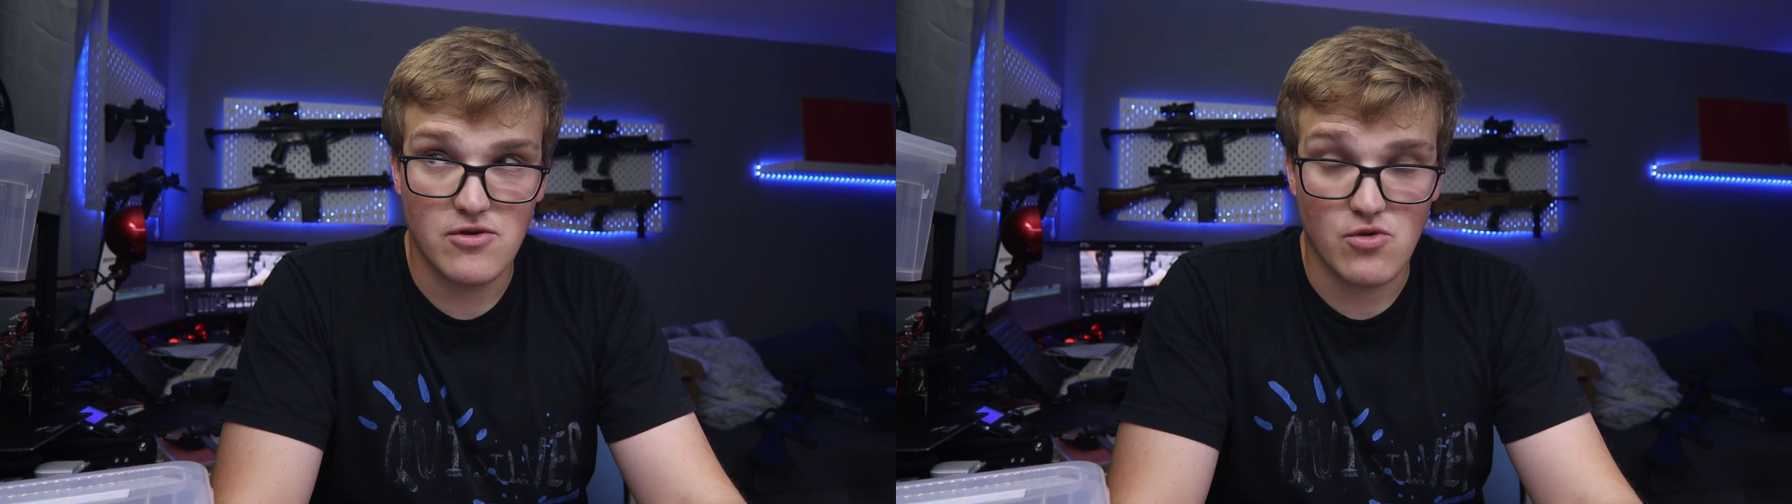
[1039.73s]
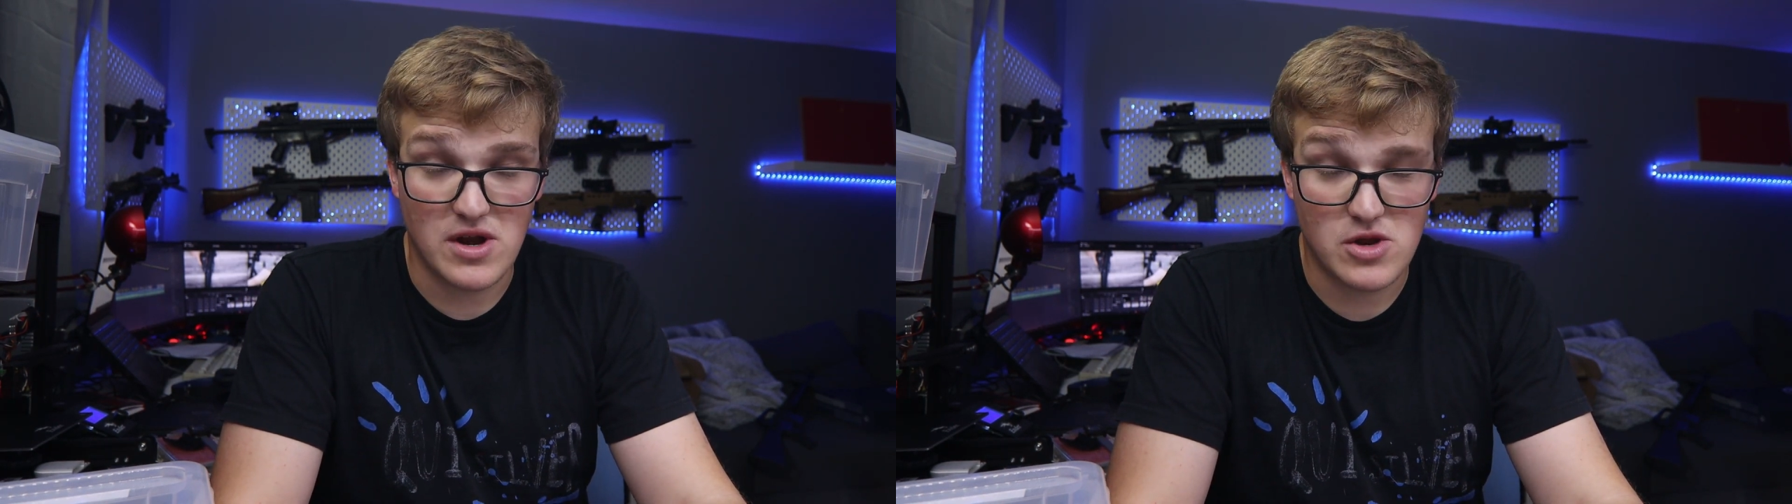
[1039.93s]

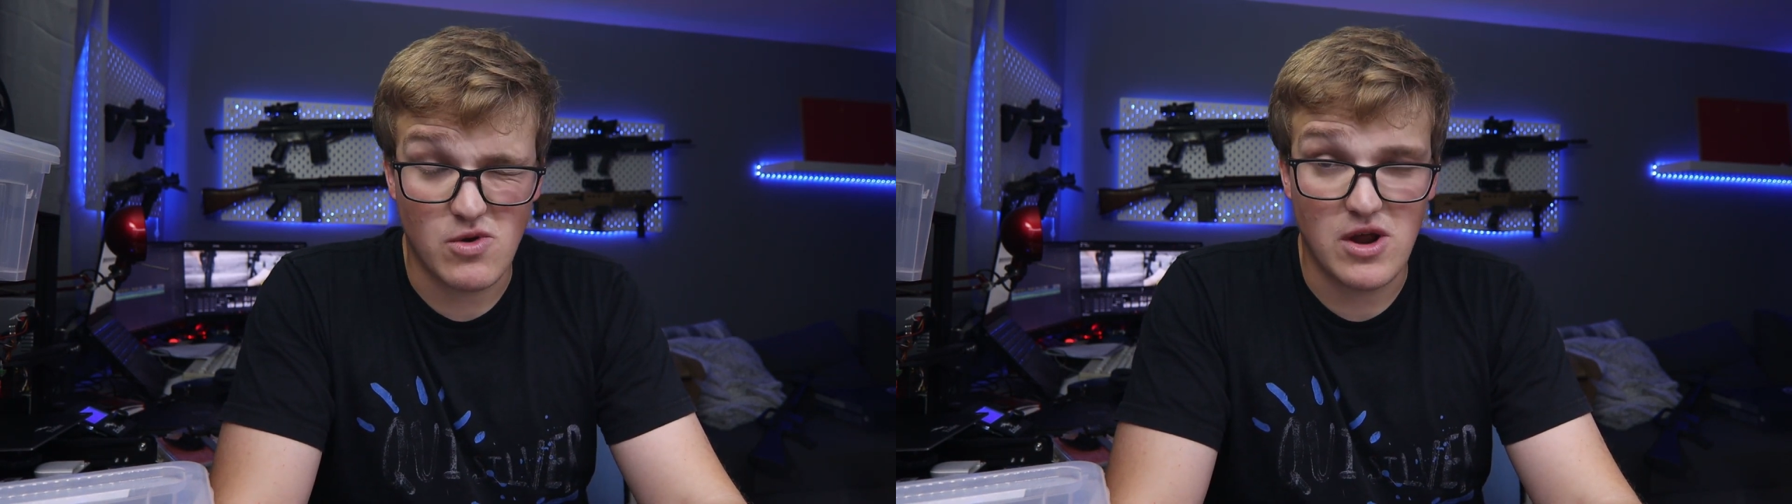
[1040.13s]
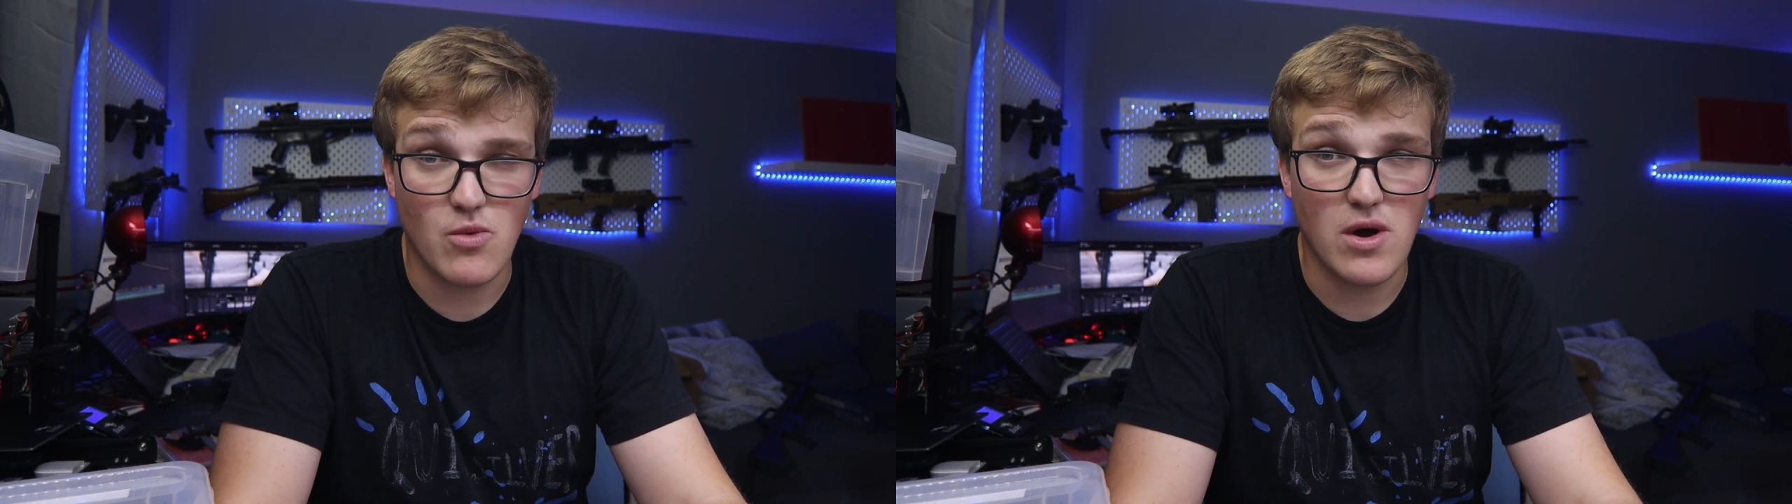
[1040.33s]

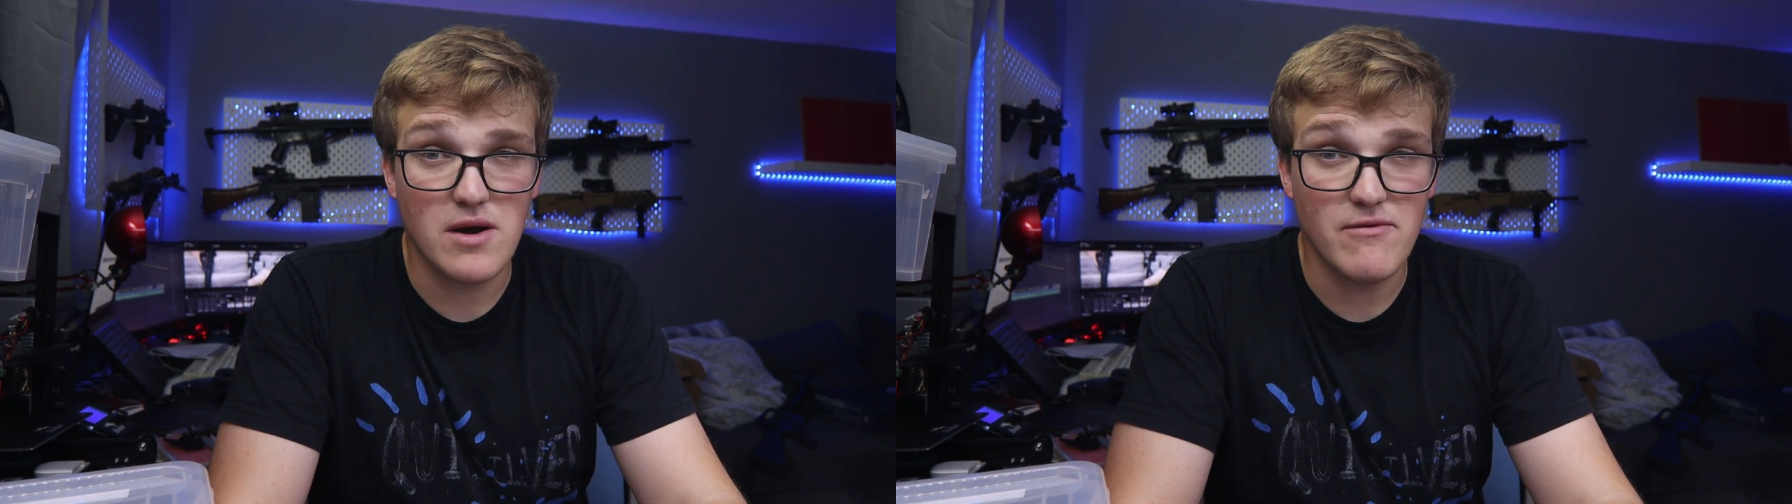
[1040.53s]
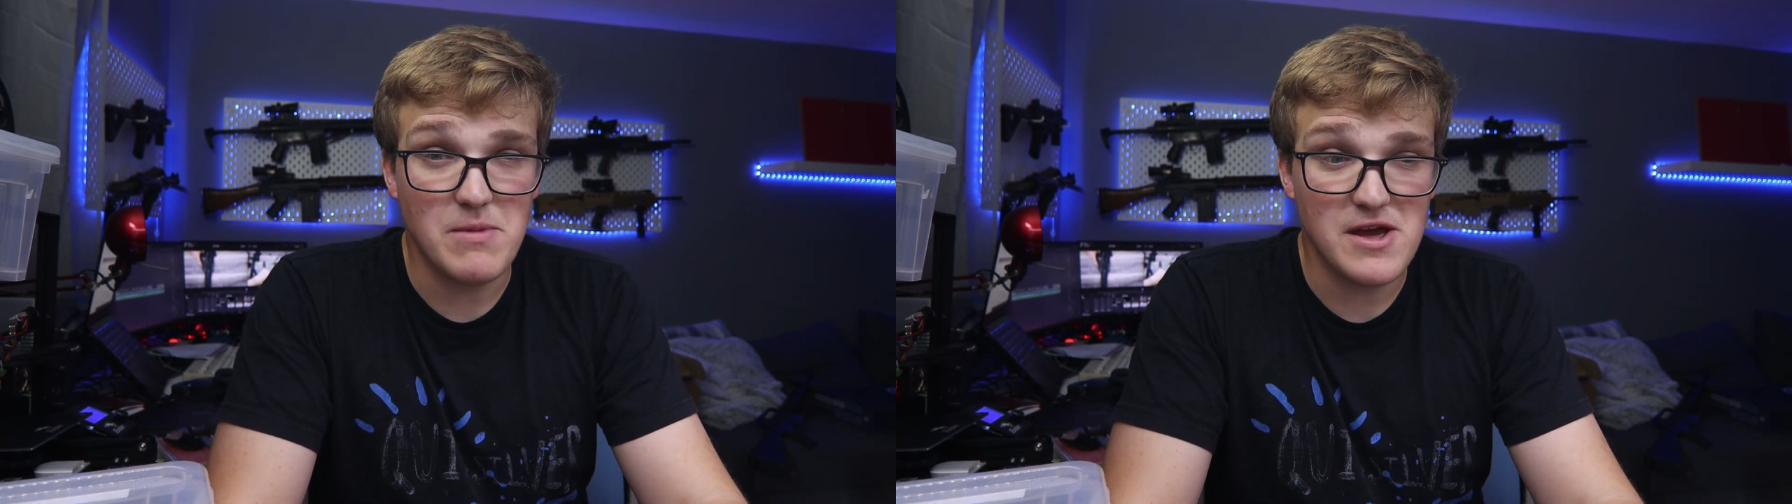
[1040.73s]

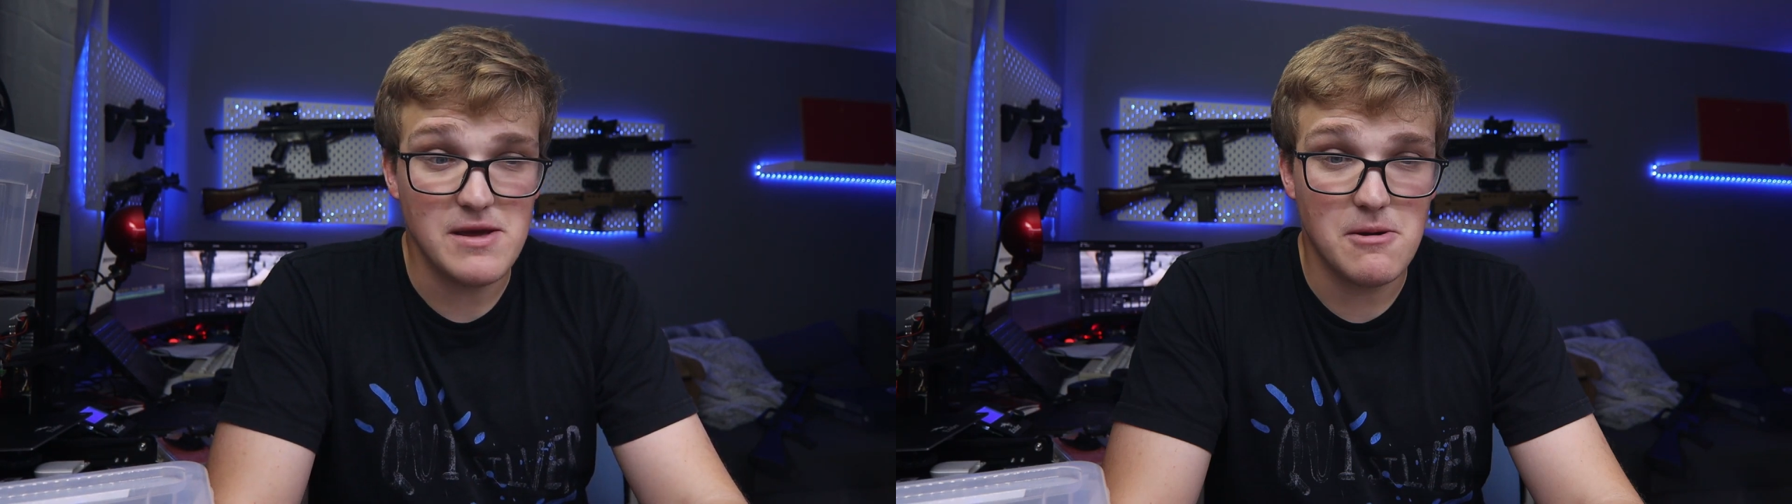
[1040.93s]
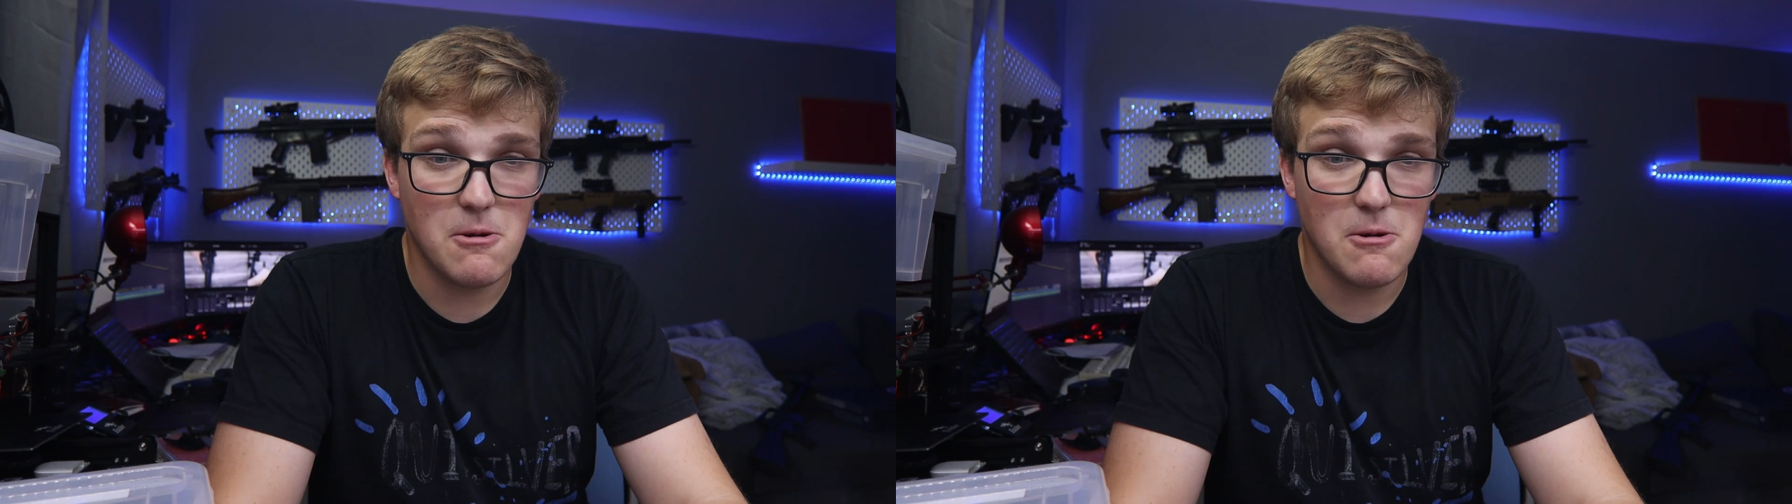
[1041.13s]
2021 me?